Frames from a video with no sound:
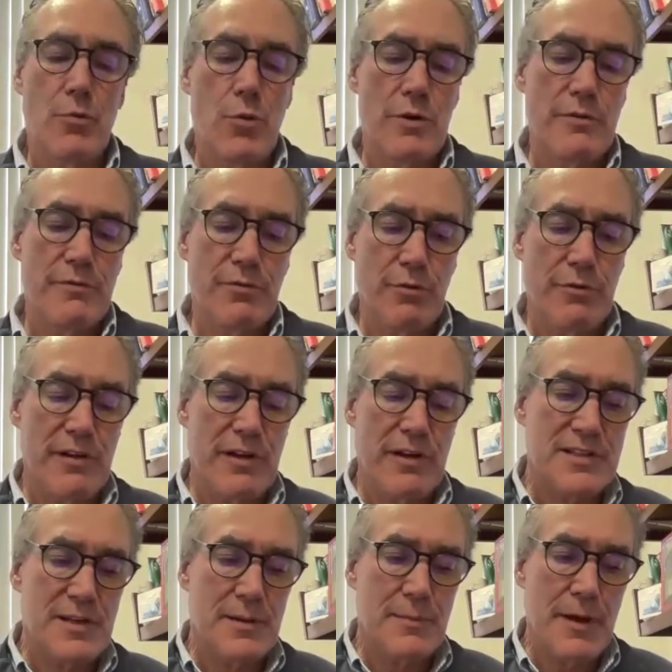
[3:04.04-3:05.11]
the wonderful
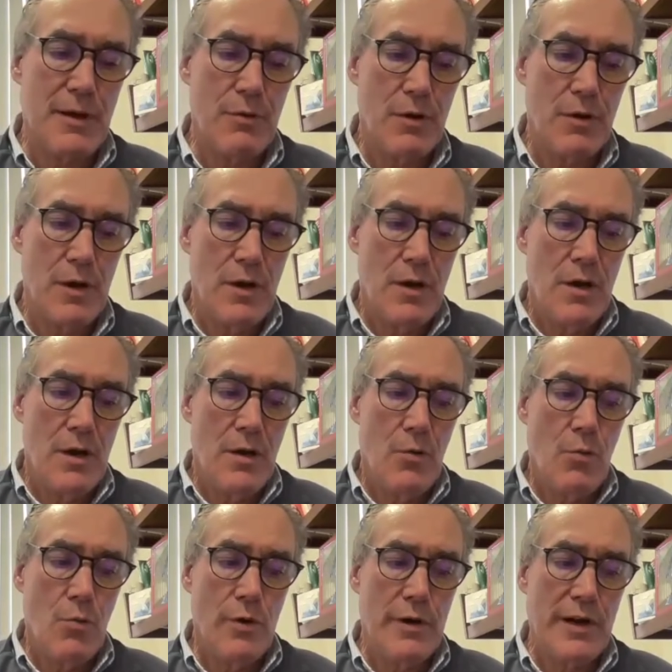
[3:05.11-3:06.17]
things about
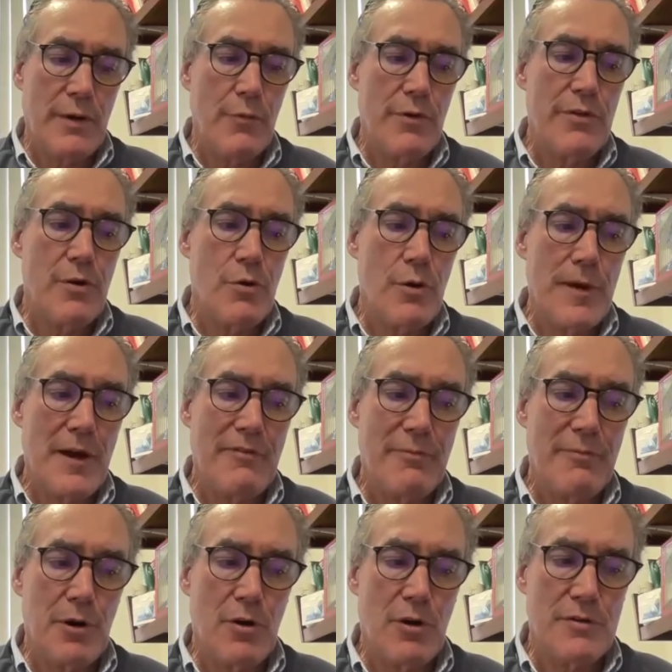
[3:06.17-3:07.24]
working with OMF,
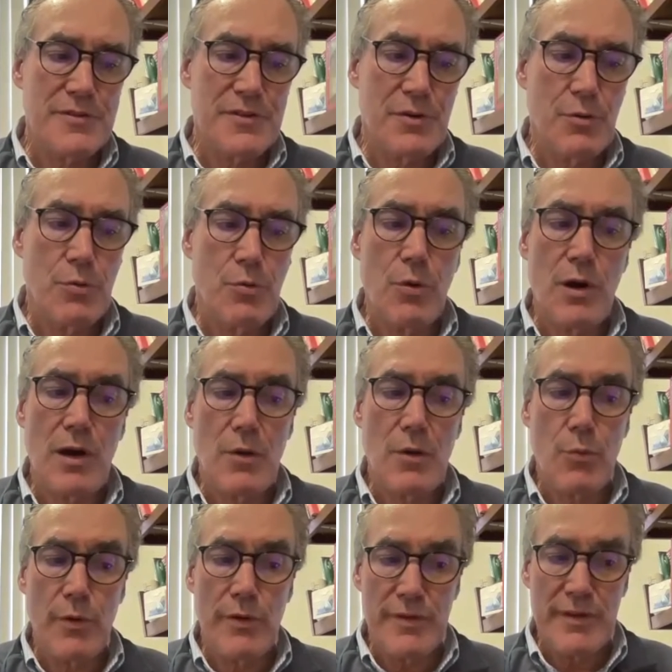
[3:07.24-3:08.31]
but also uh,
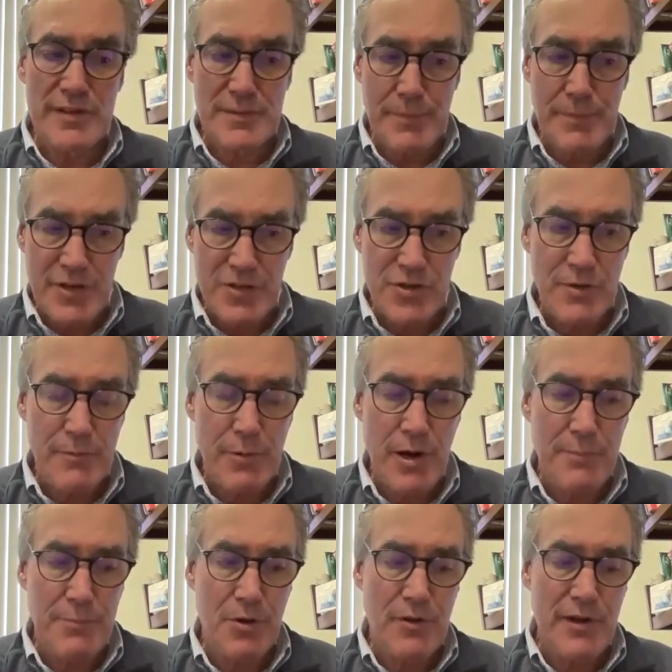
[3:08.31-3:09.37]
with this patient
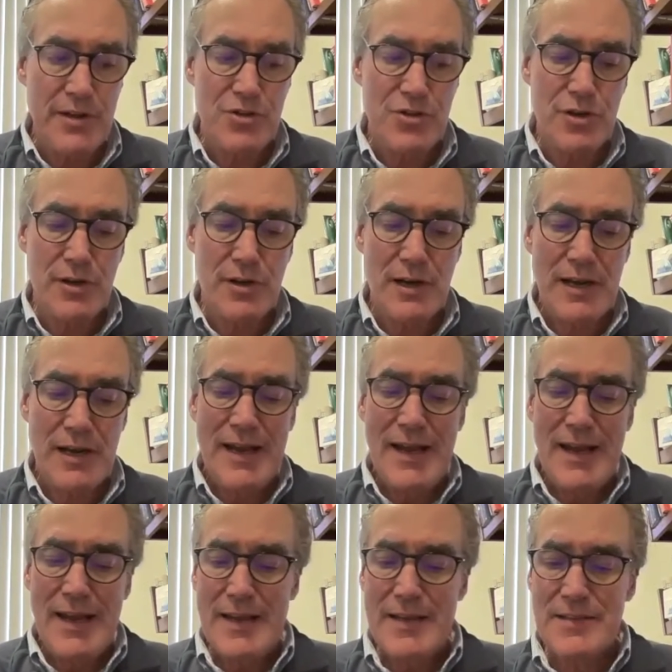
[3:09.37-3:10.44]
population,
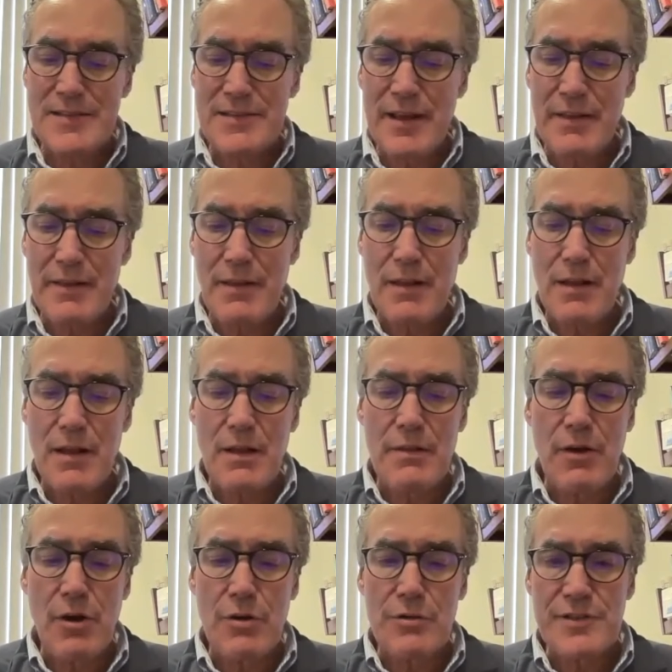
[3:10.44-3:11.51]
is that
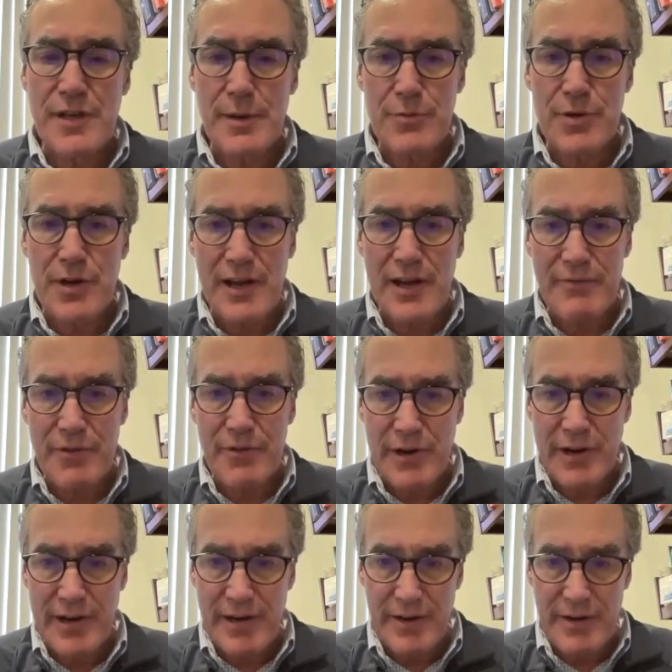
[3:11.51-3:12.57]
they all seem to have their
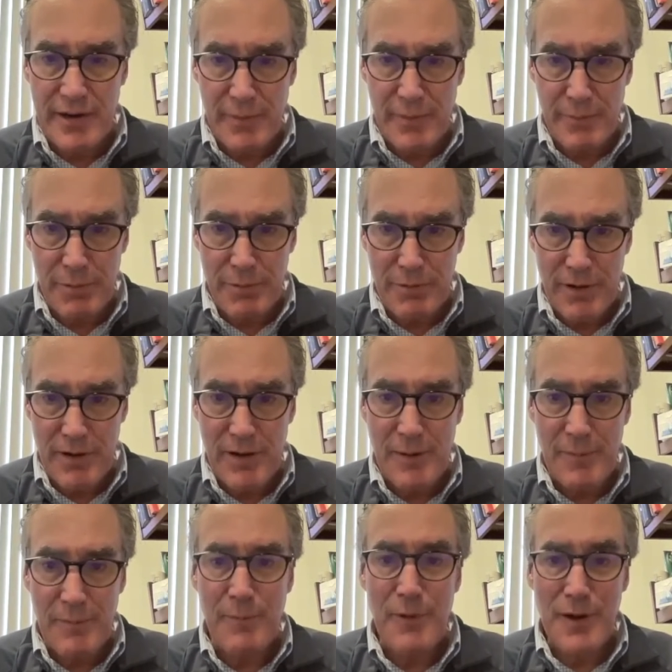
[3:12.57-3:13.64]
hand up
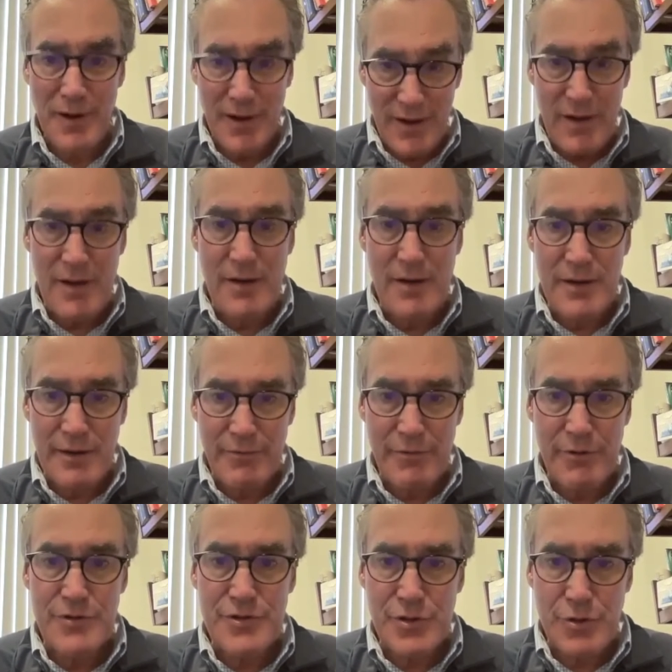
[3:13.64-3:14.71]
um, in mm-hmm.
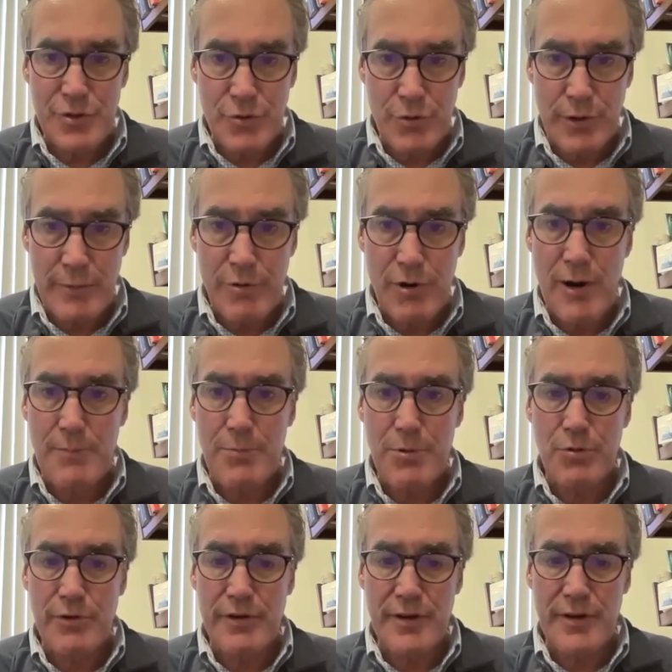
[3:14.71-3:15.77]
deference to doing
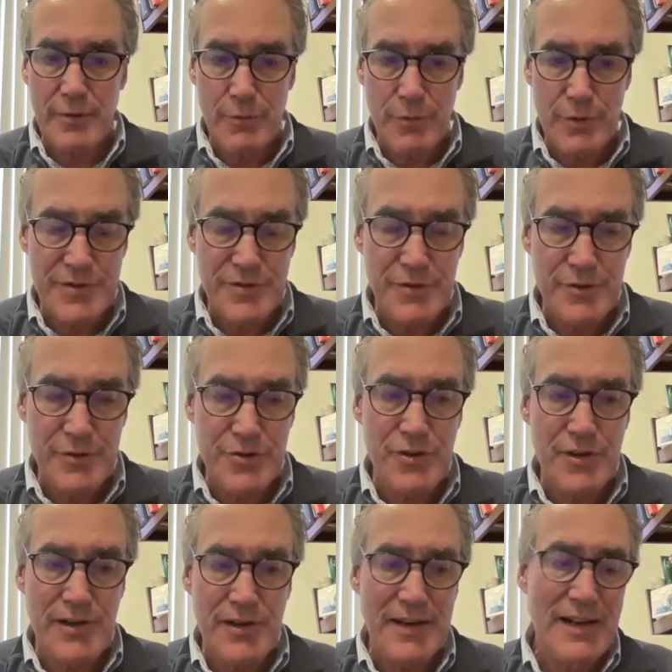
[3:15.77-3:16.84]
properly done
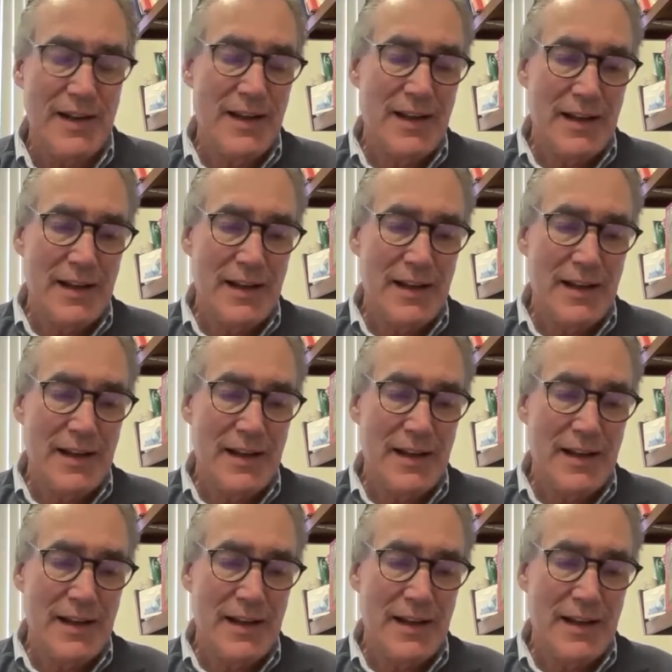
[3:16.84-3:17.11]
research and